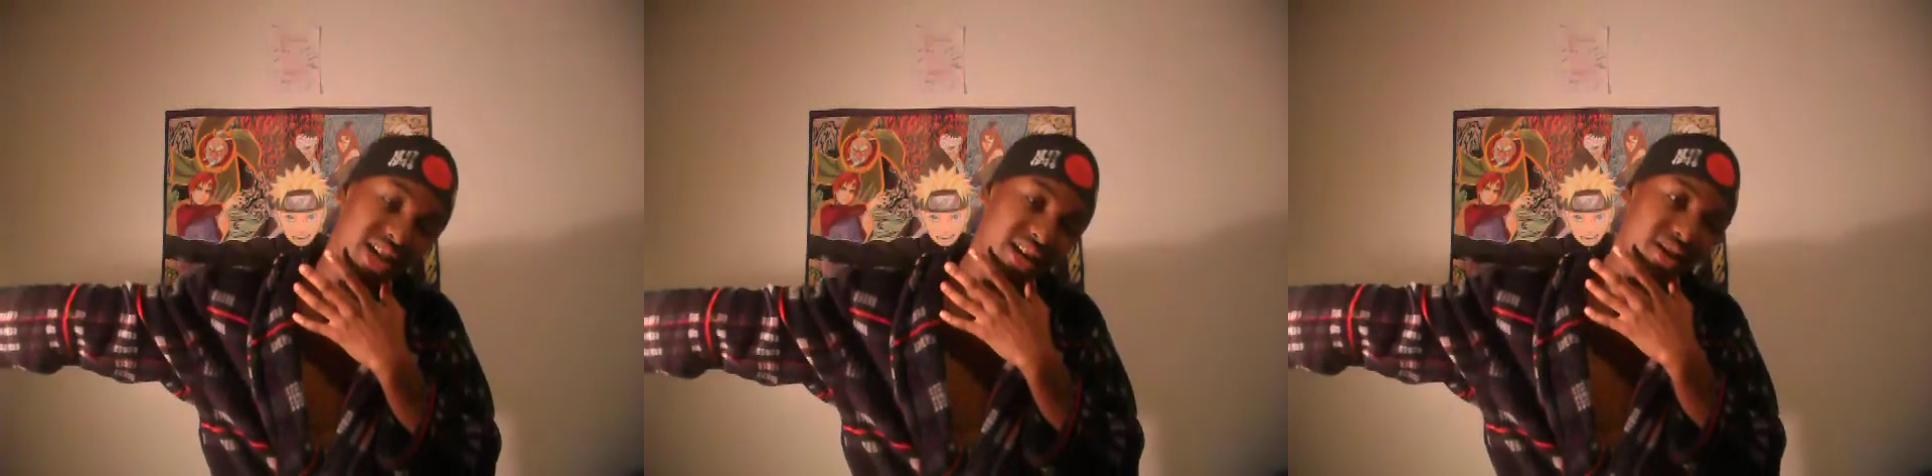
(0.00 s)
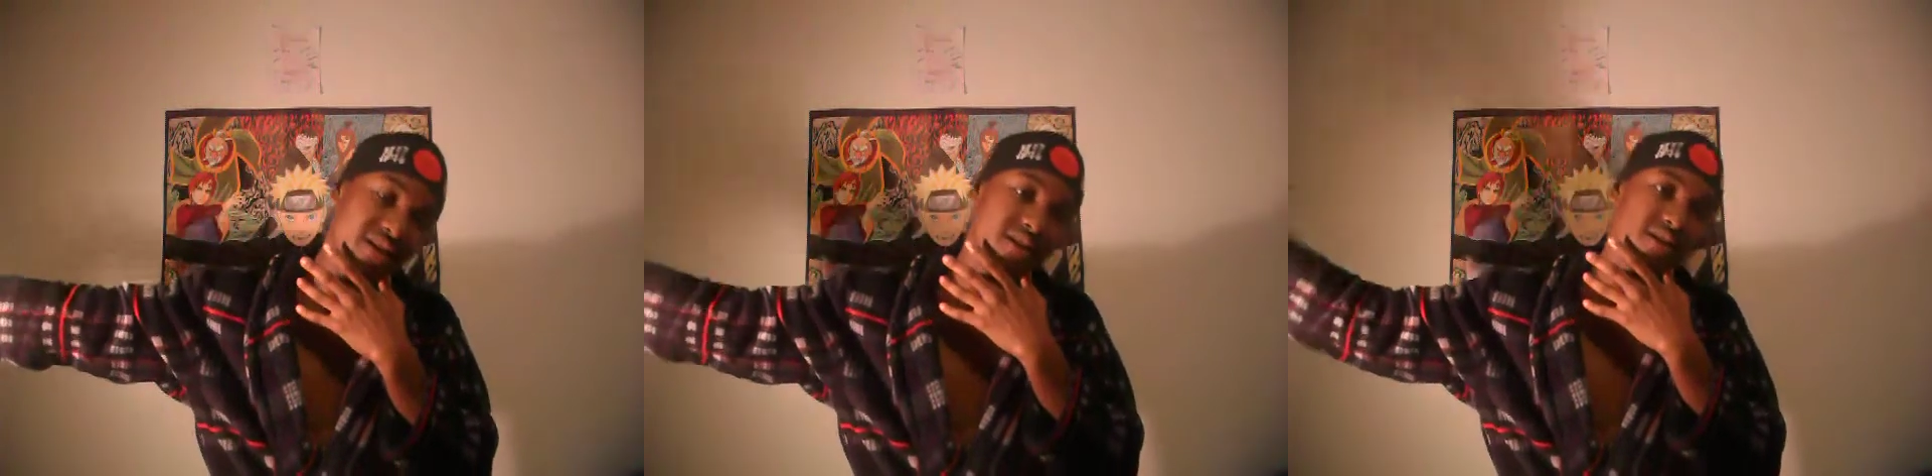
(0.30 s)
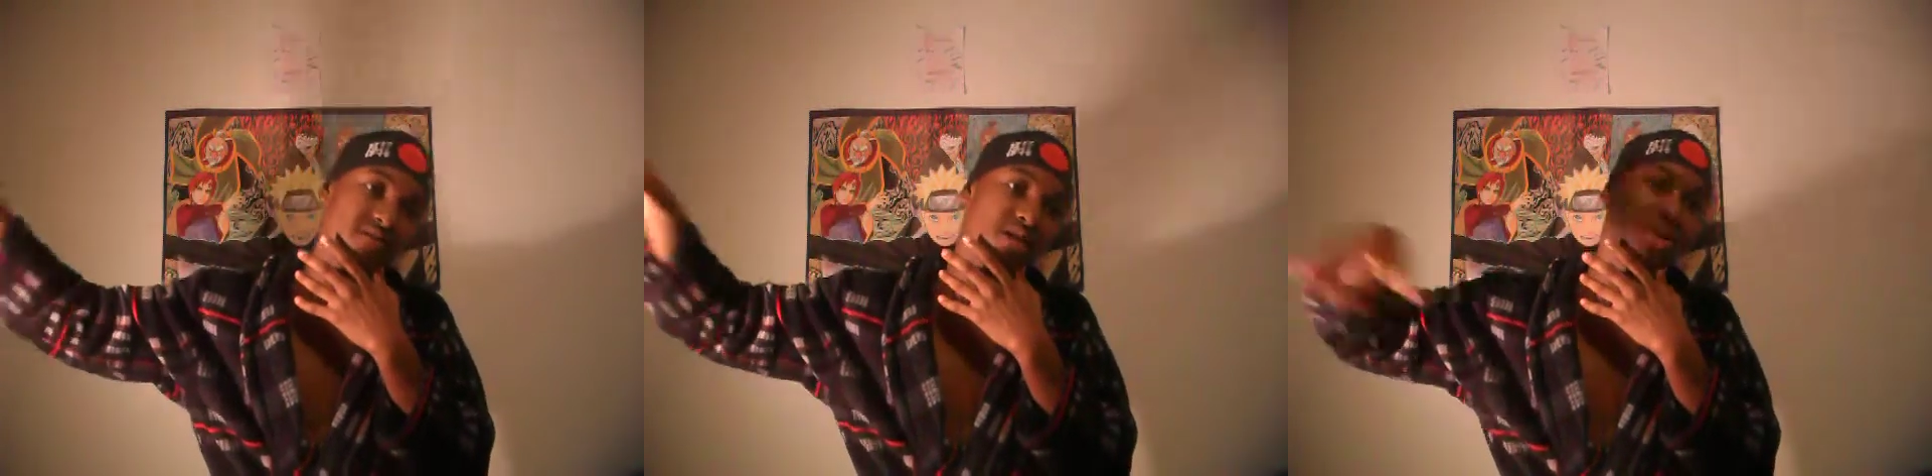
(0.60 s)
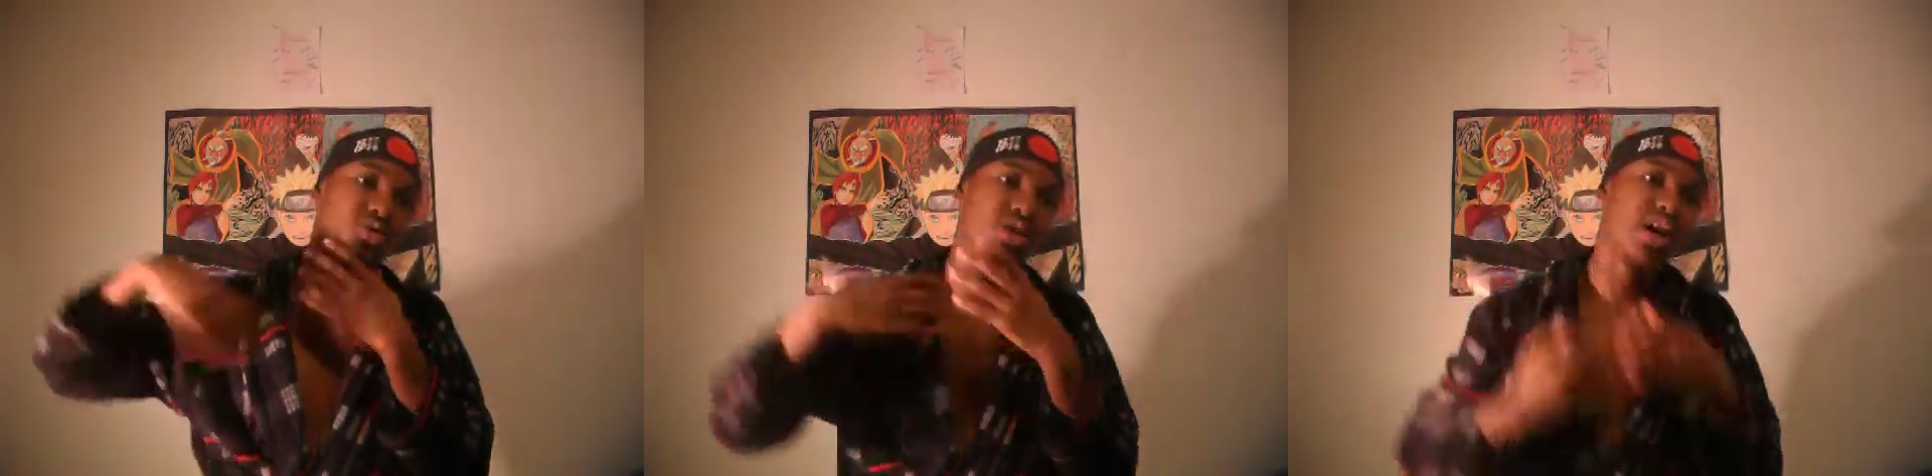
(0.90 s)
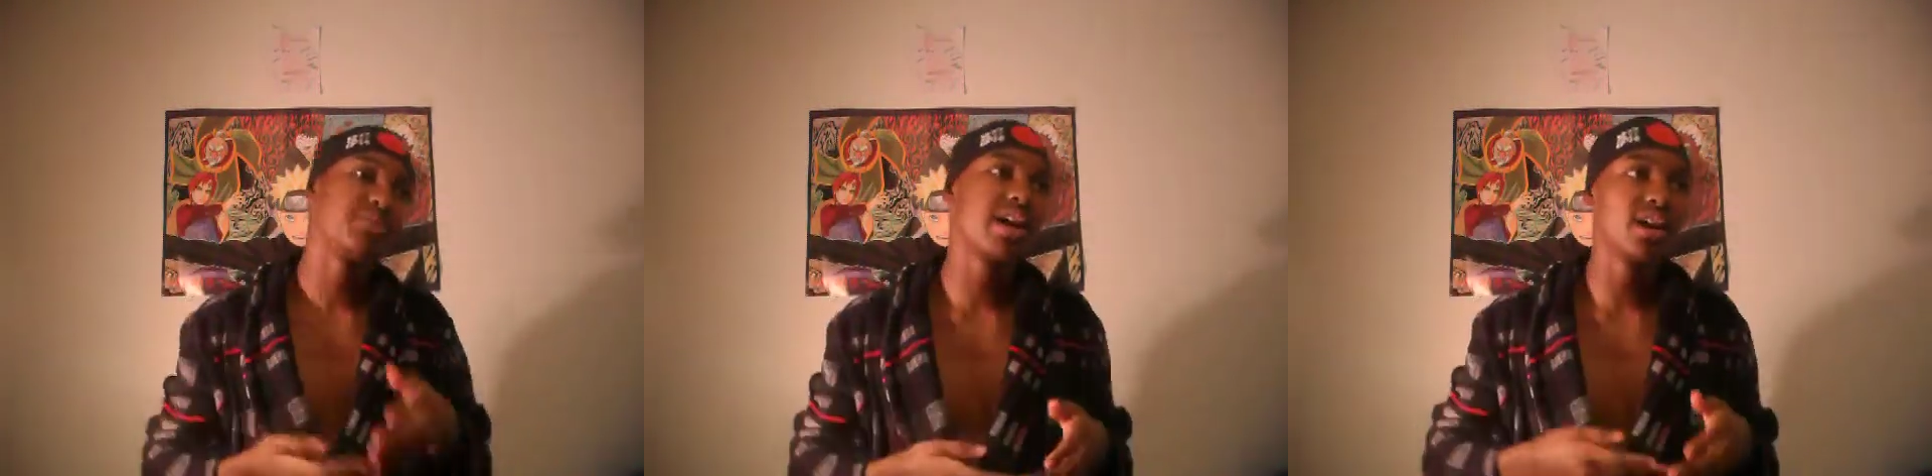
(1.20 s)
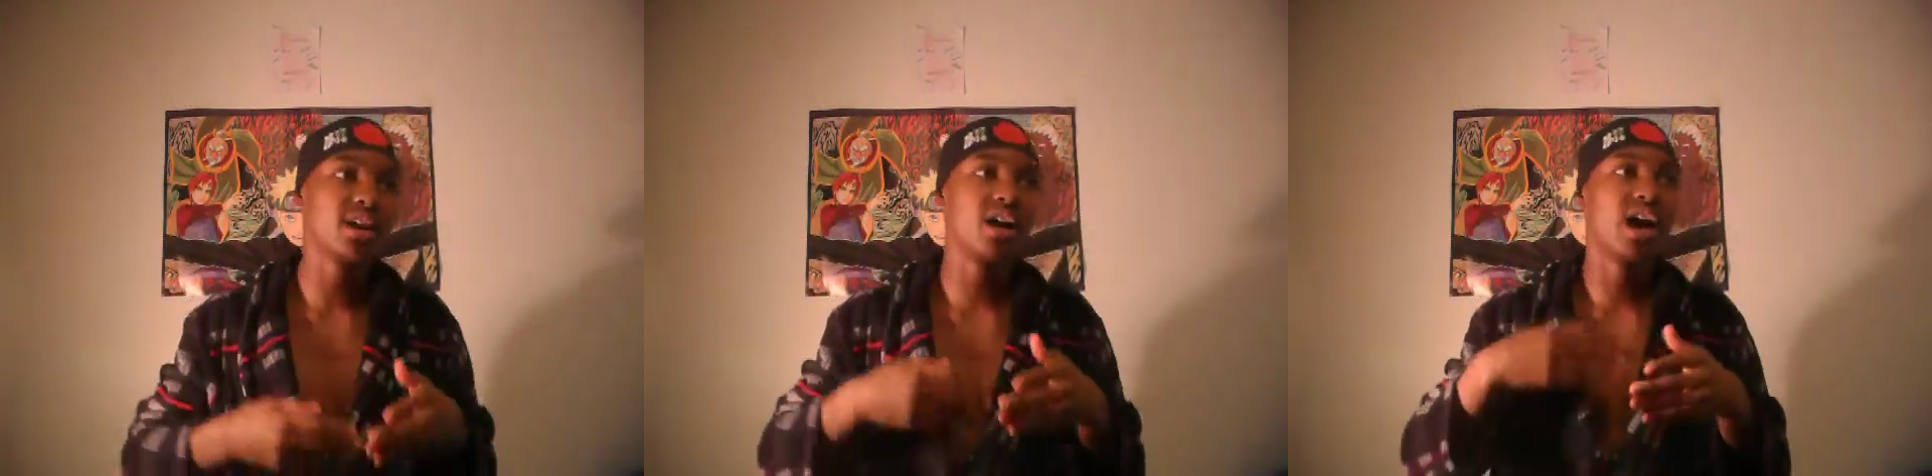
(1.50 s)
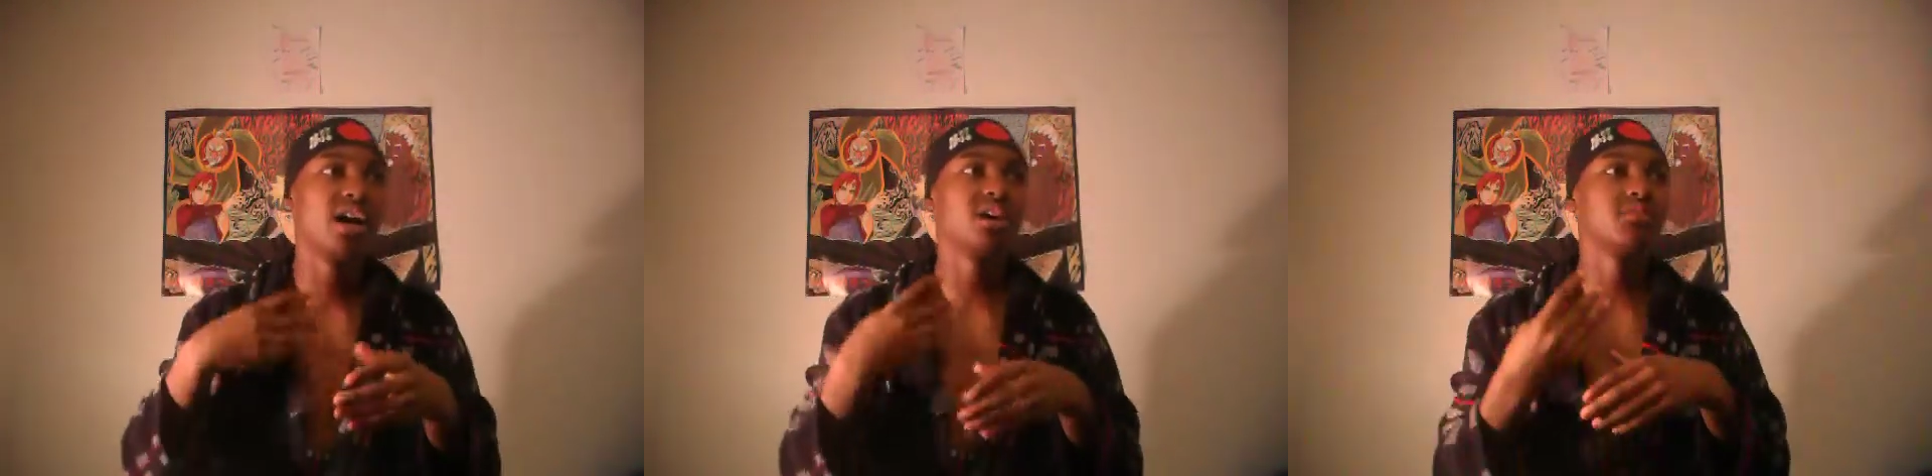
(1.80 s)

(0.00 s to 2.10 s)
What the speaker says: of the year. I'll do an update.